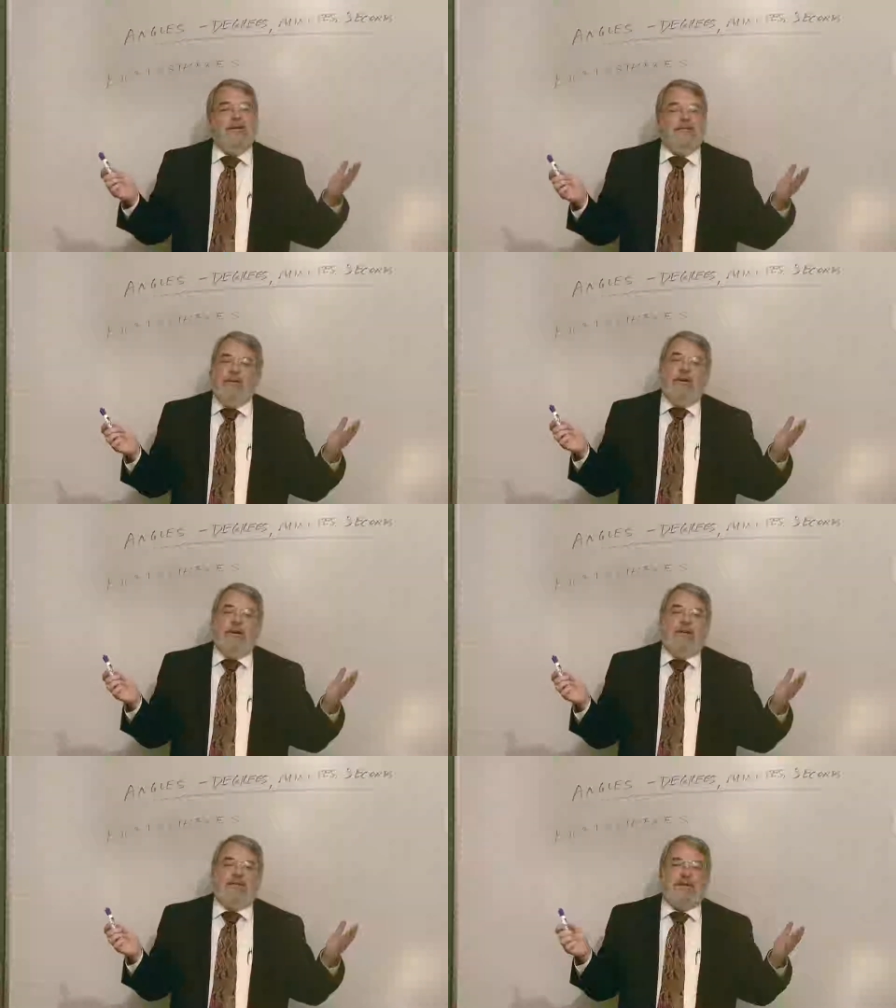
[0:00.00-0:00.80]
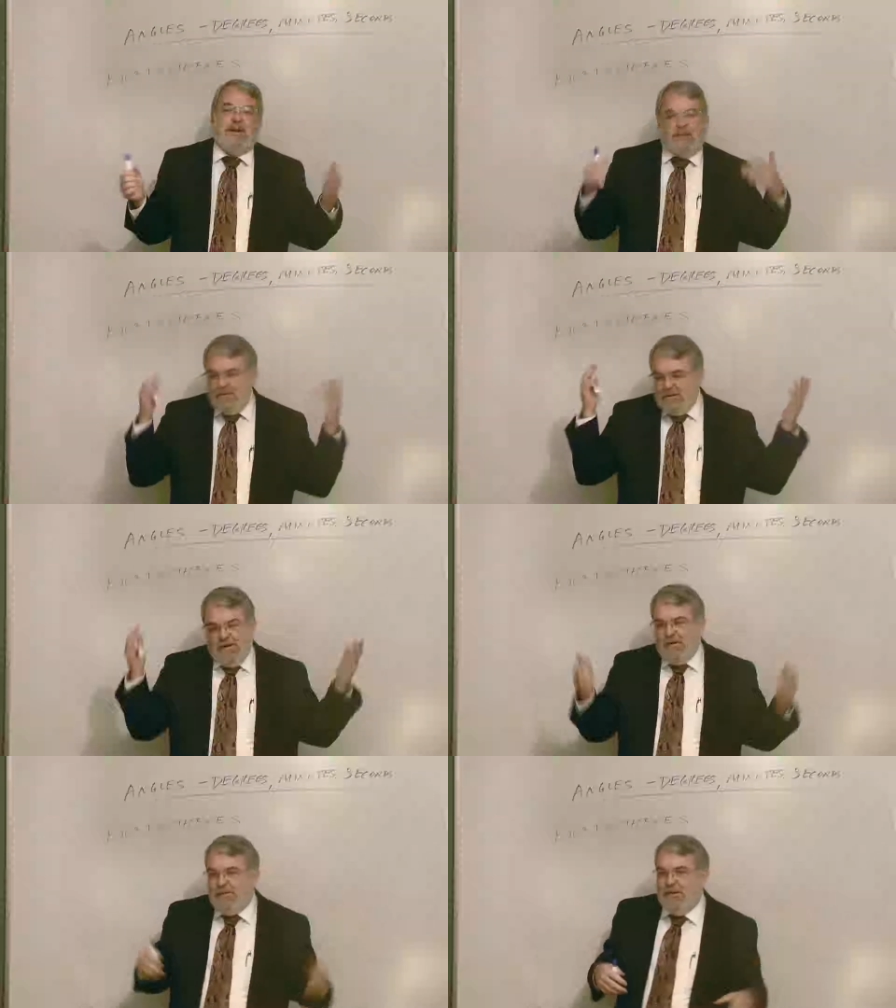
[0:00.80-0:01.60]
Very nice thing.
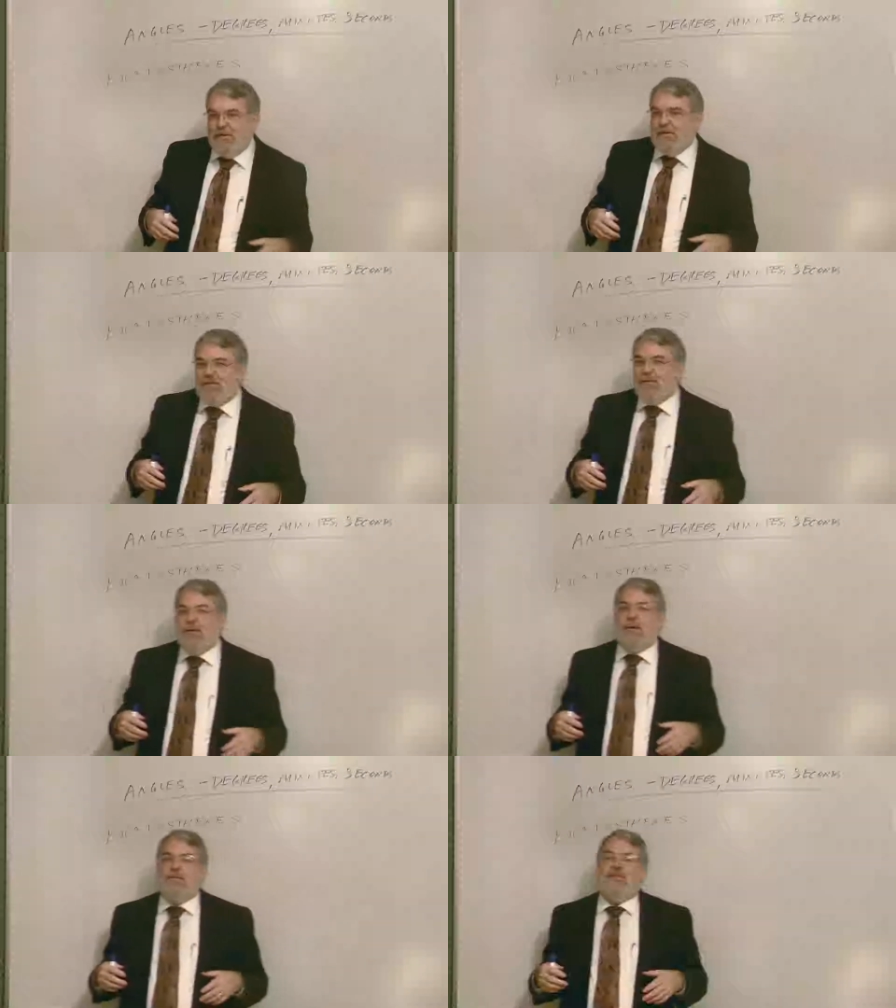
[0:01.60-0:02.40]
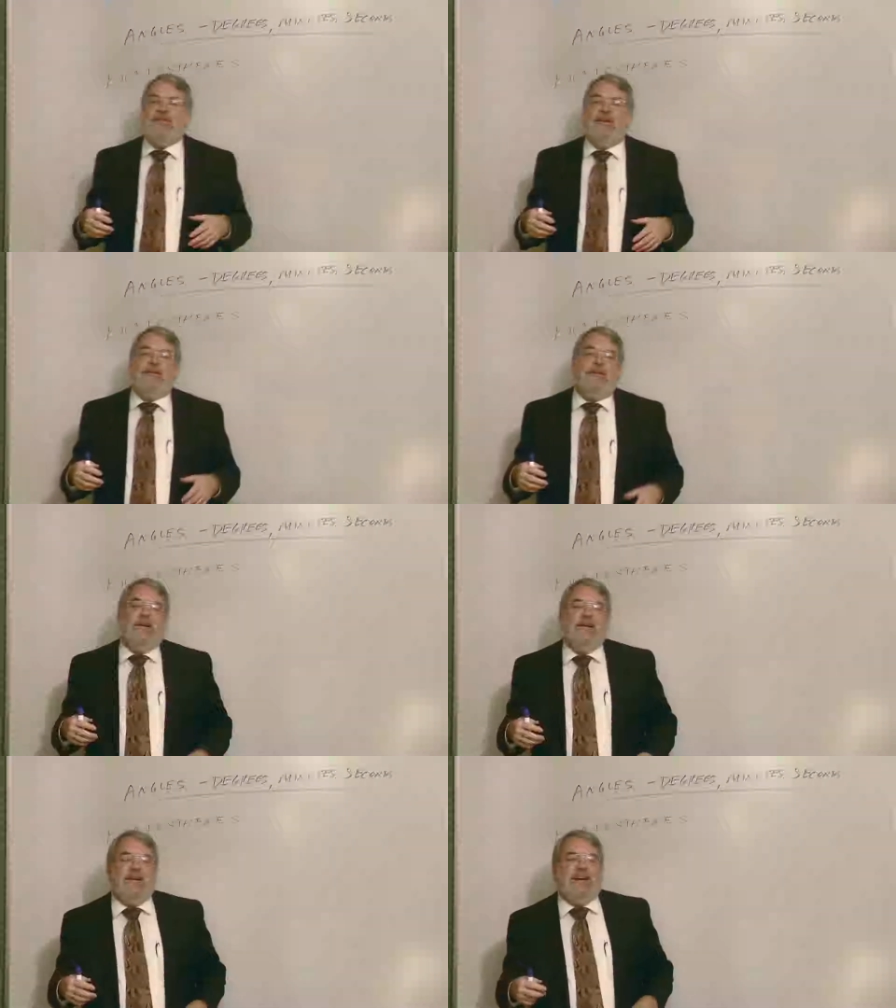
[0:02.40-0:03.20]
If you're interested, look up sieve,
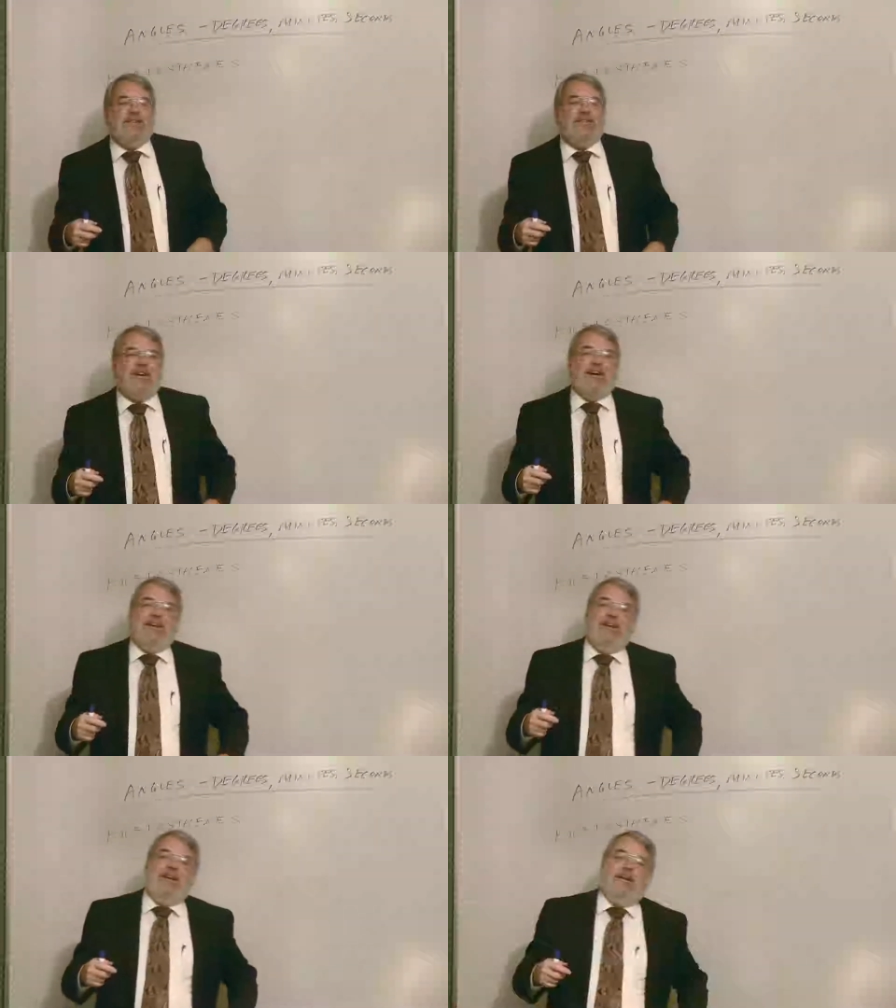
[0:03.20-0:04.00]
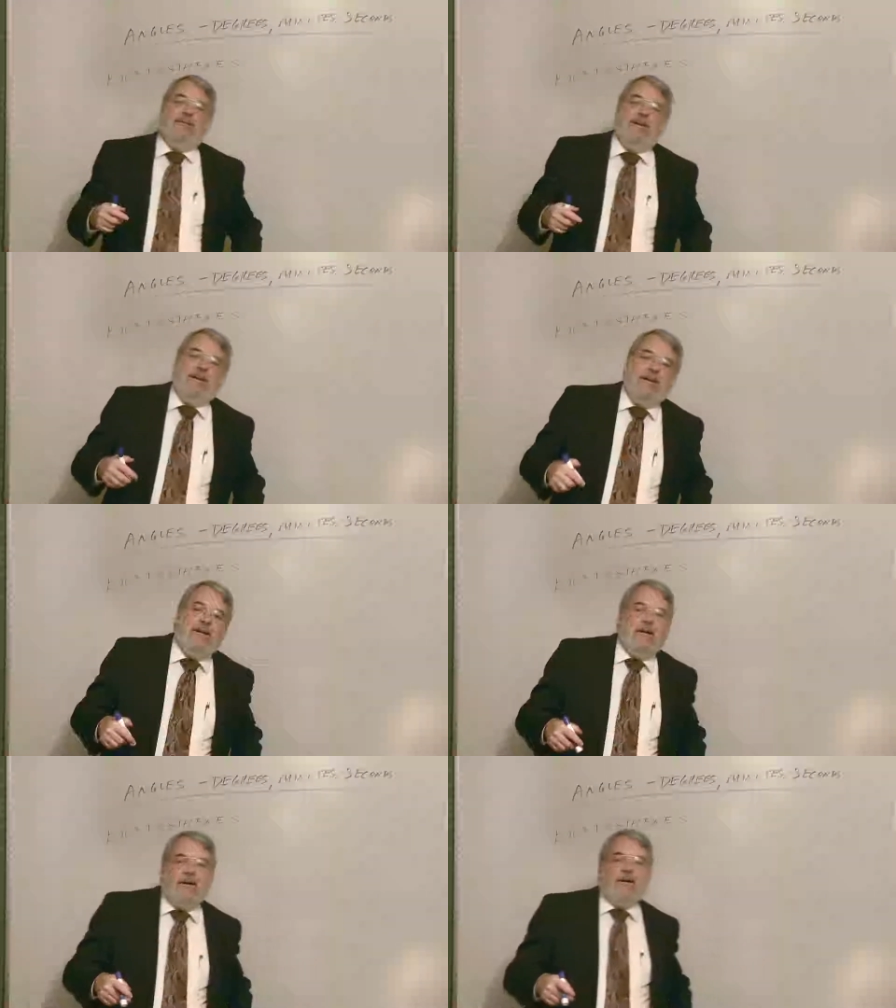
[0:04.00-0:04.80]

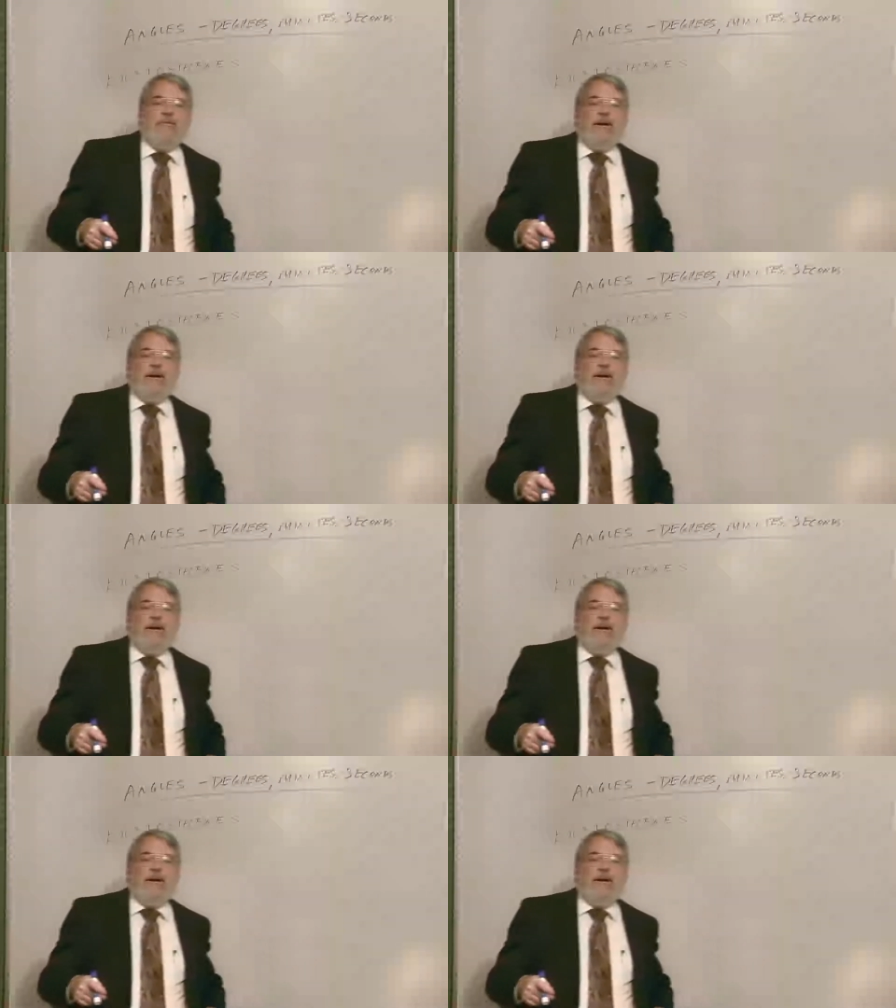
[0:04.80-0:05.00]
S-I-E-V-E, of